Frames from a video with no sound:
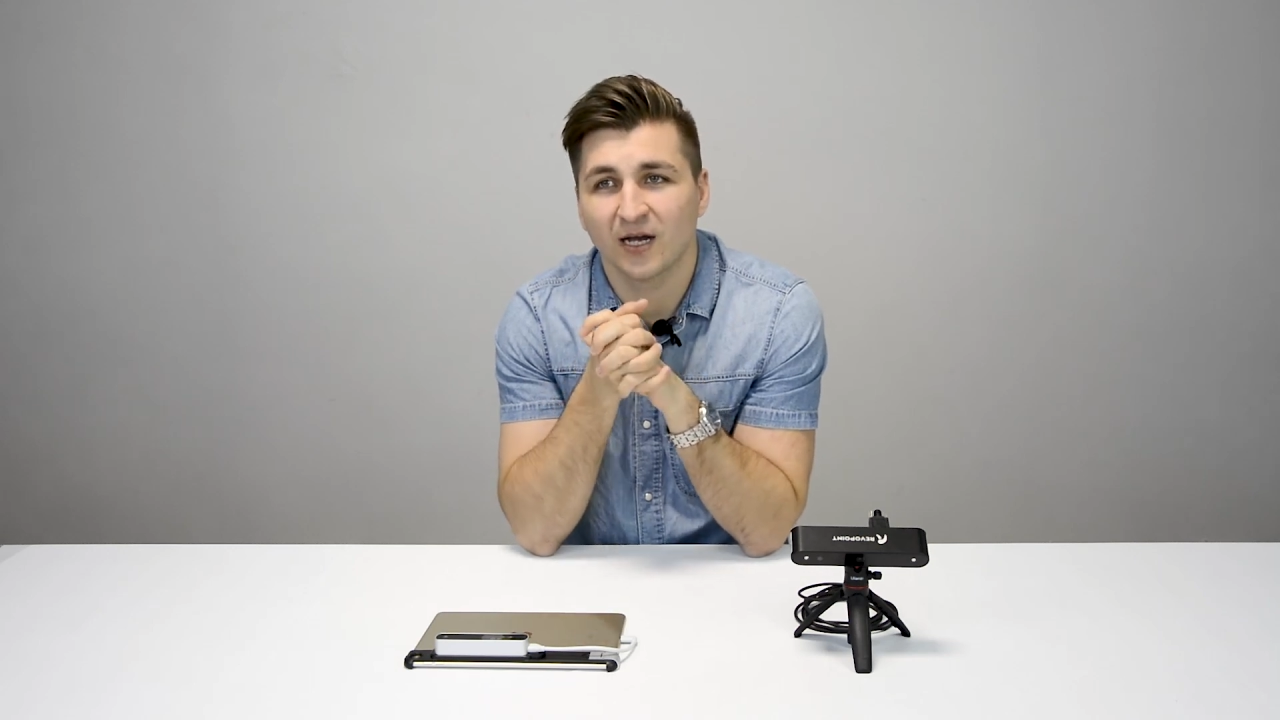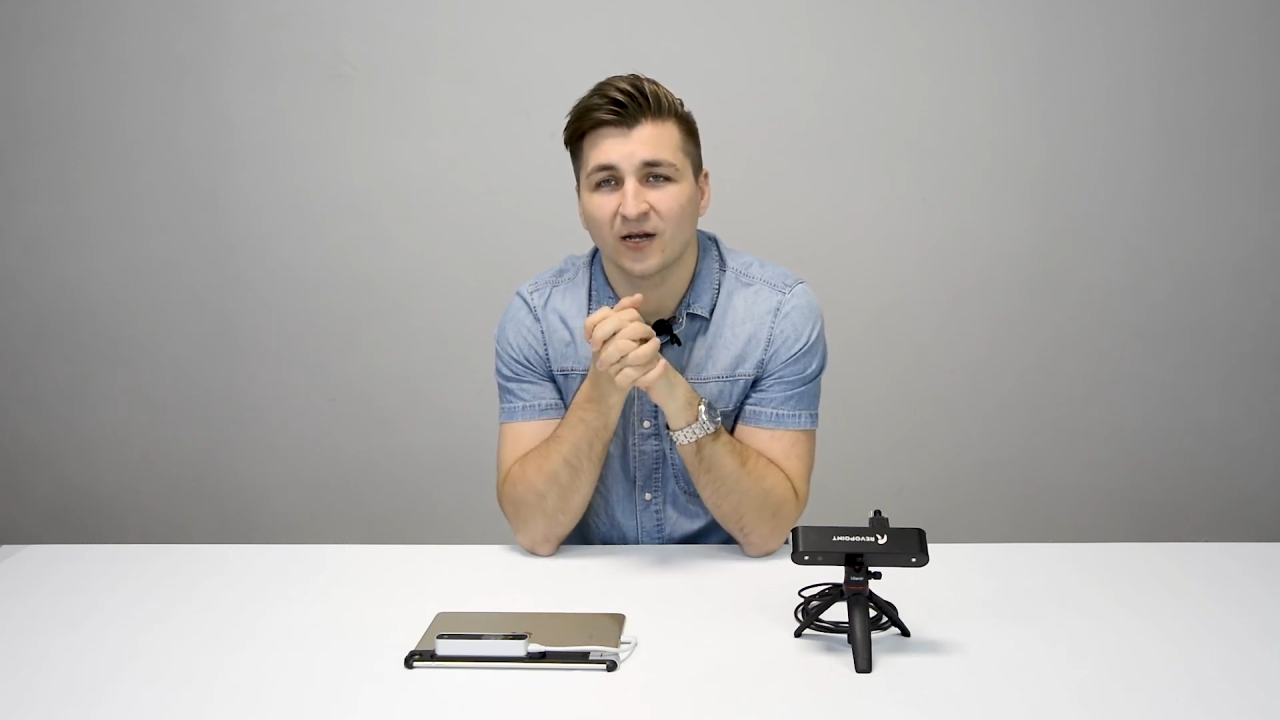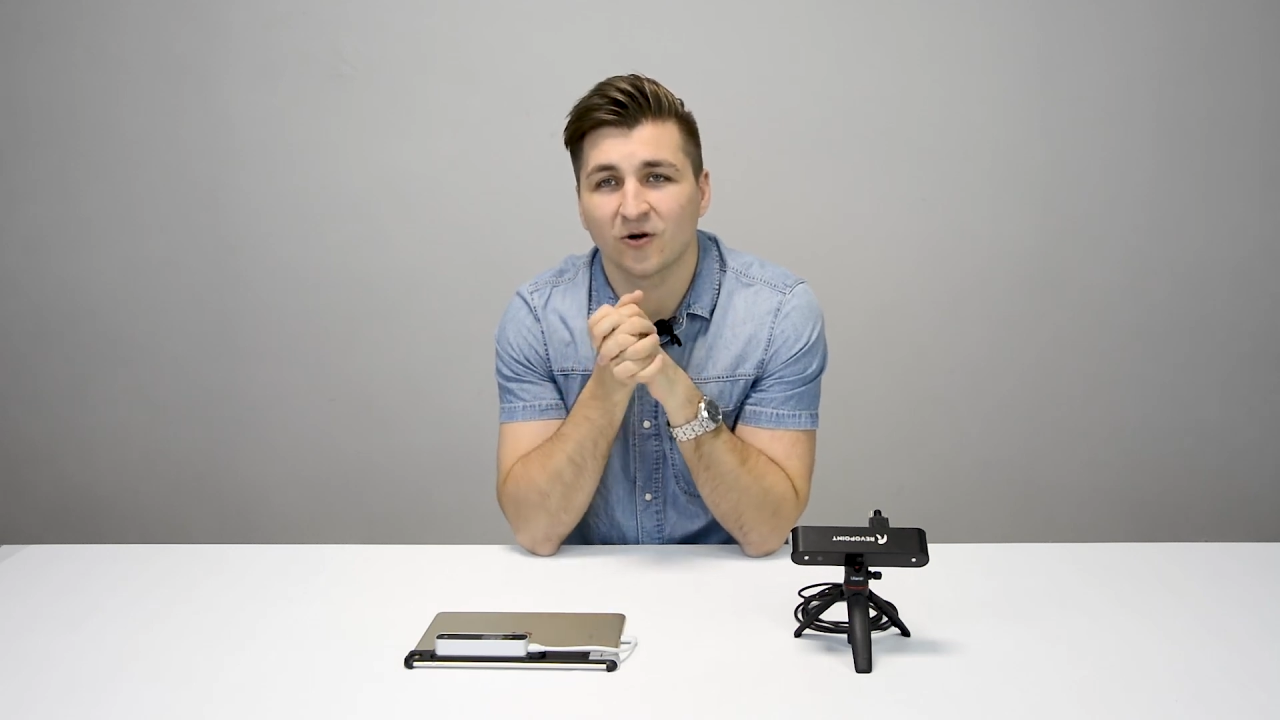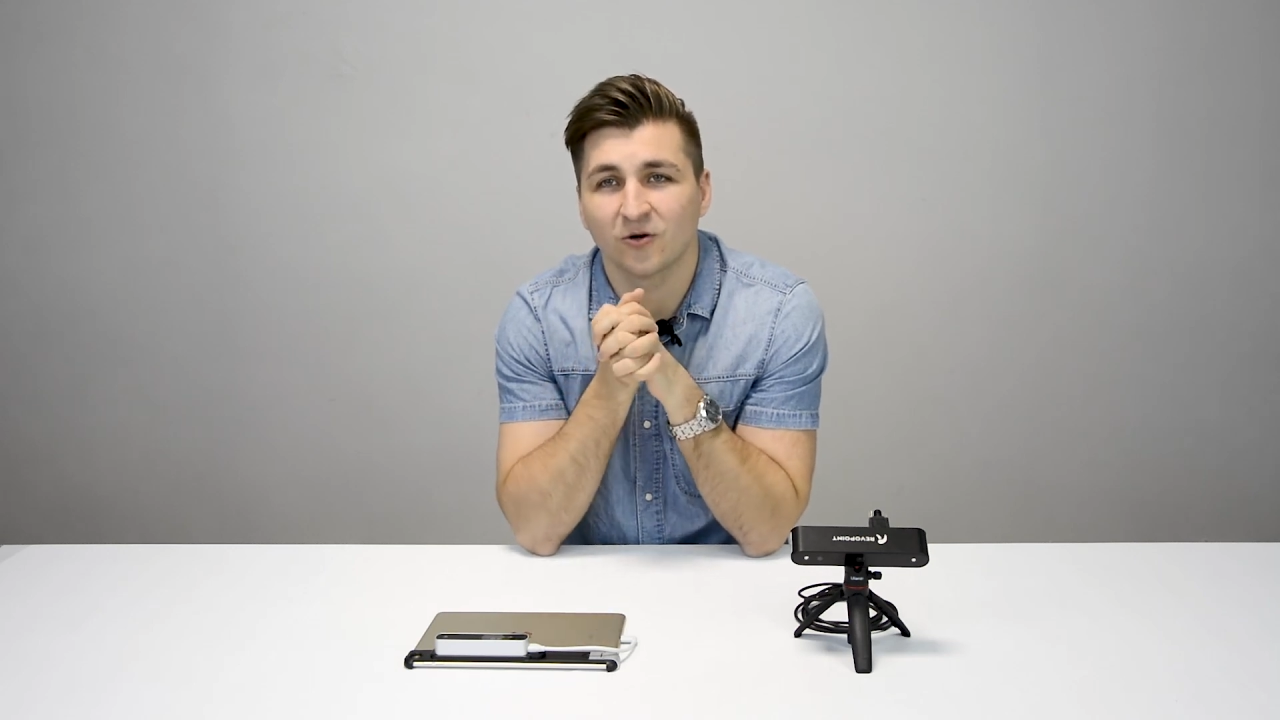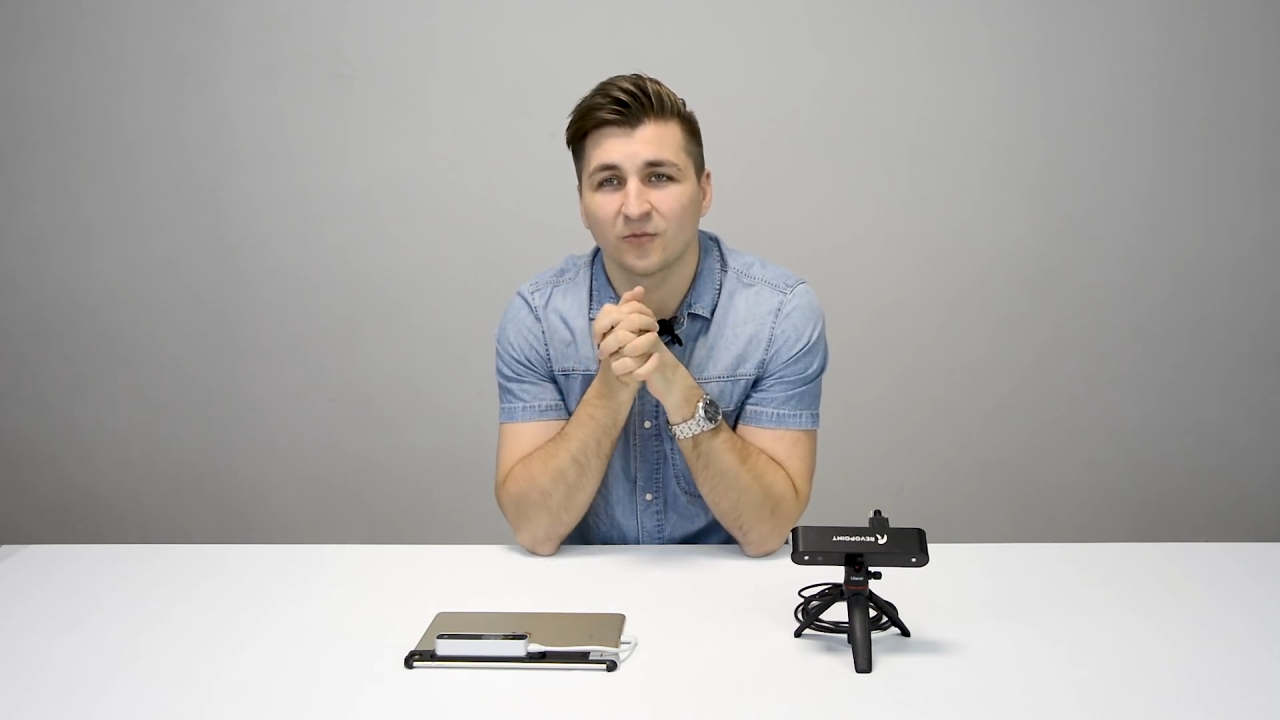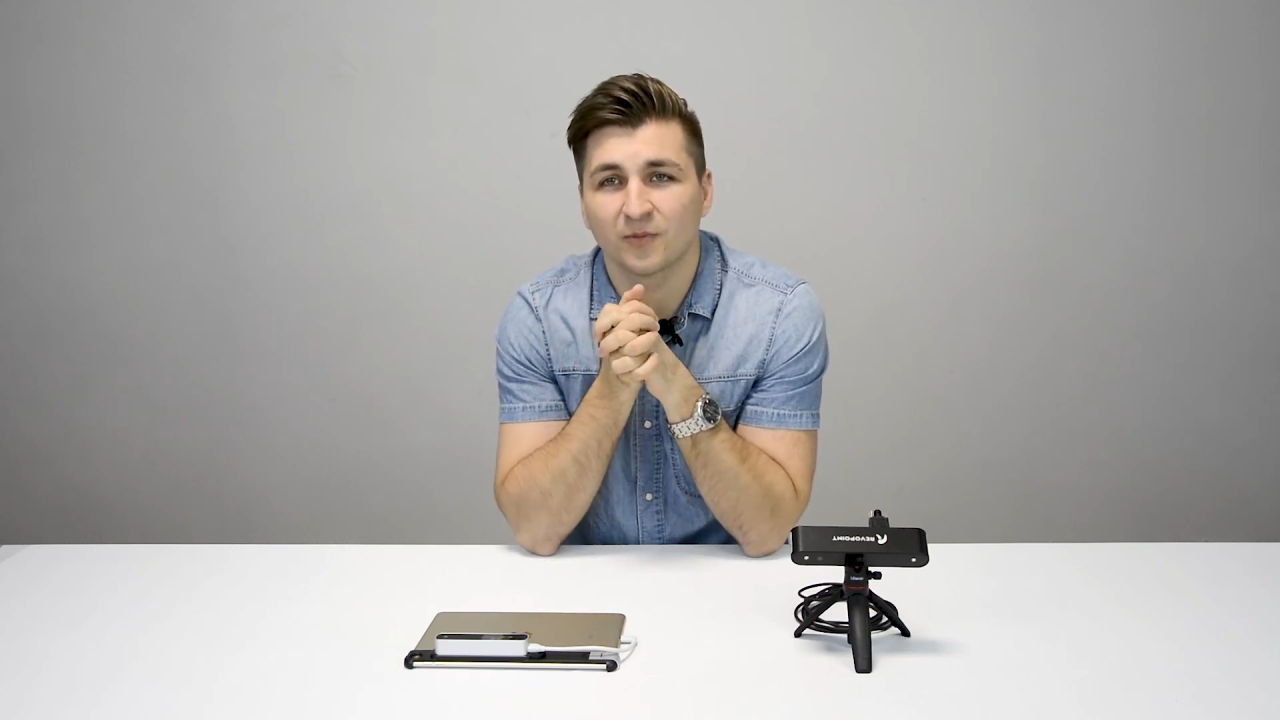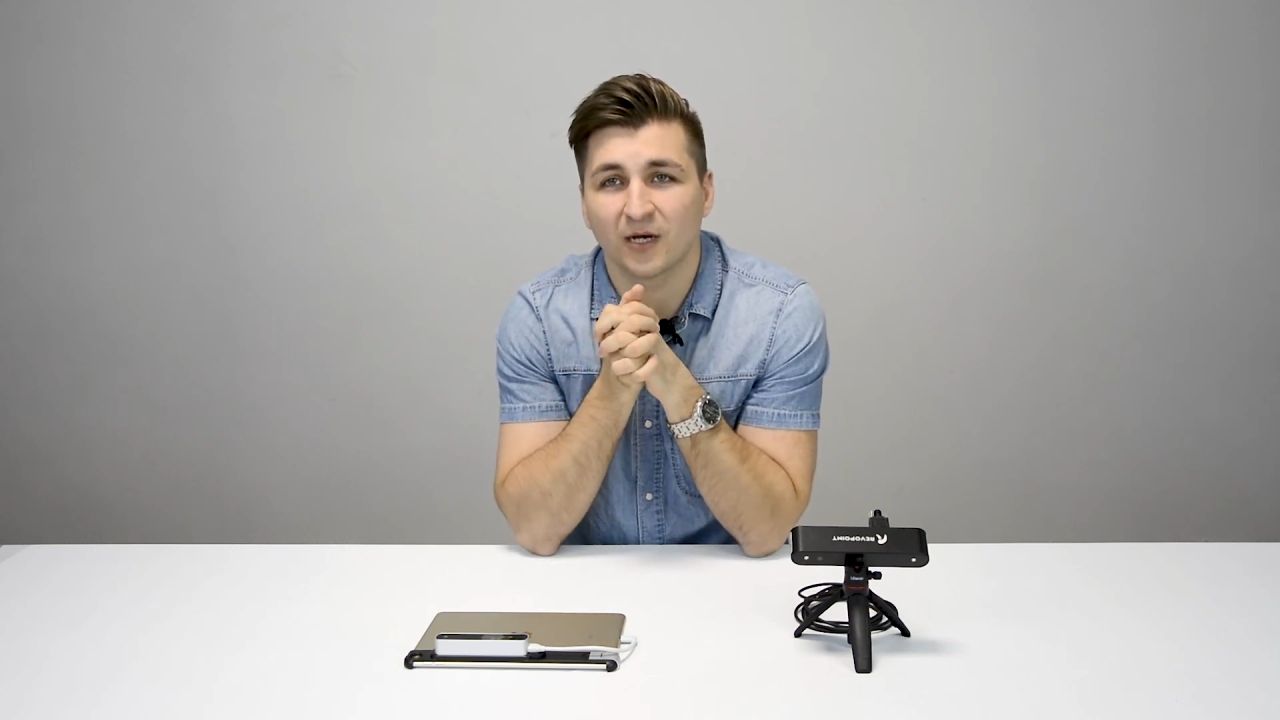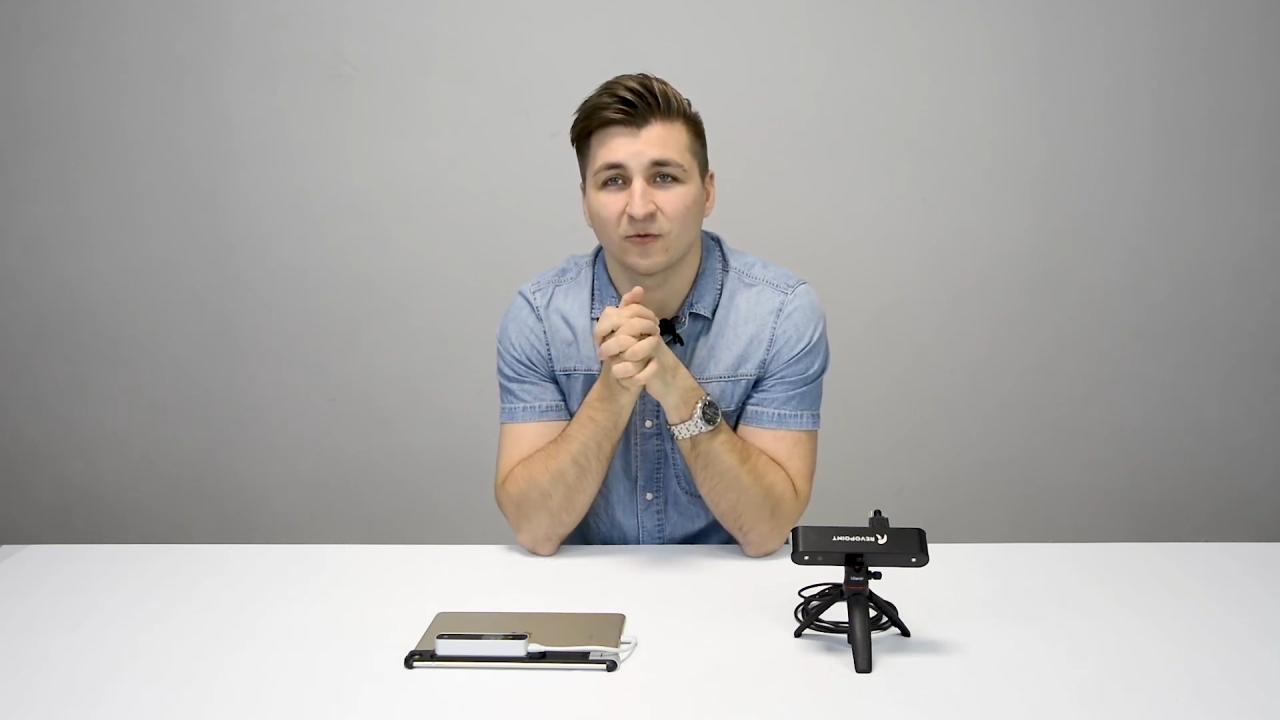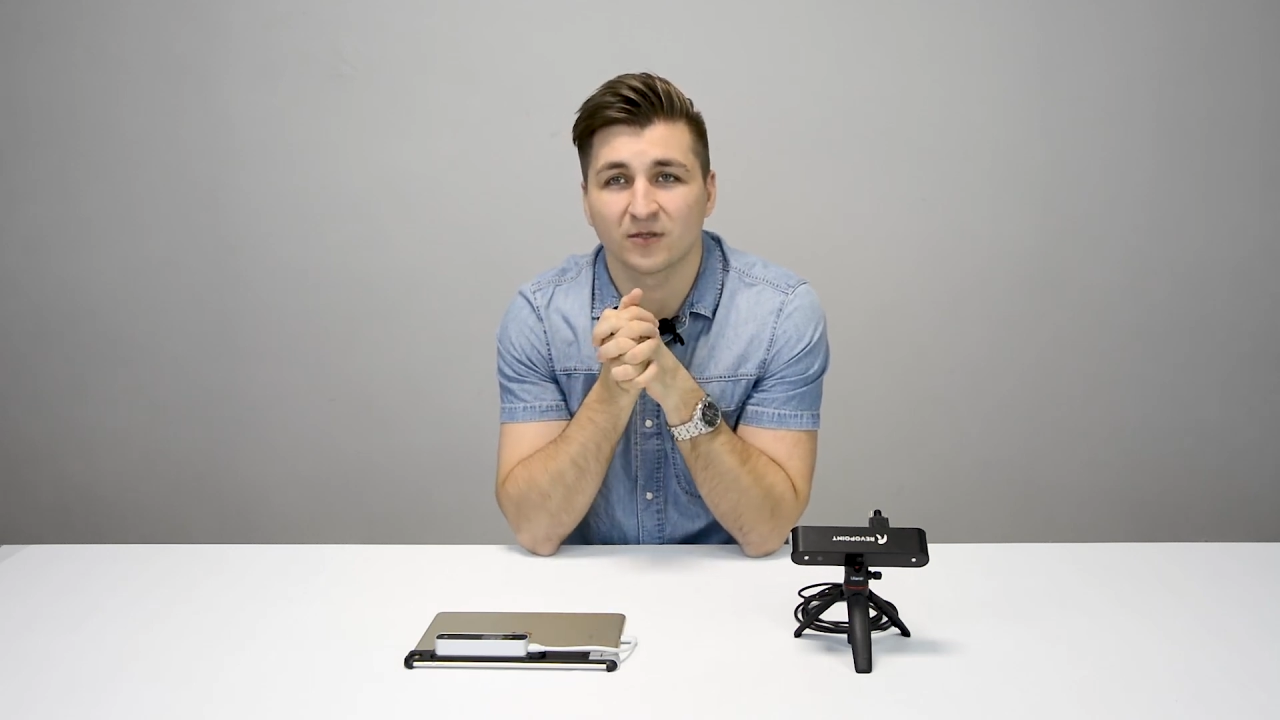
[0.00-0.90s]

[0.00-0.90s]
I hope I